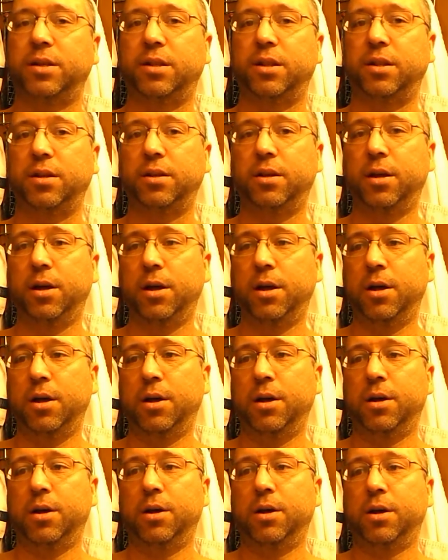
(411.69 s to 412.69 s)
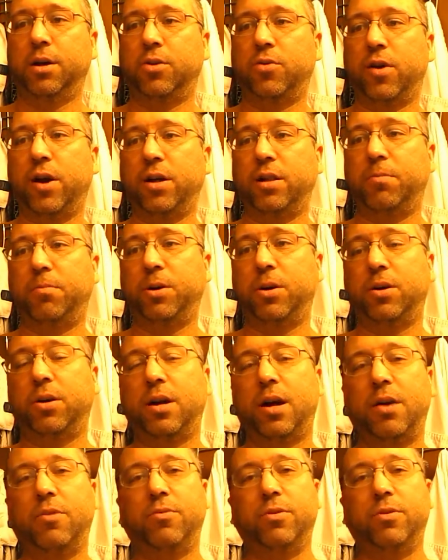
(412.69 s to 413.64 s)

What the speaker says: I think Greg the beer guy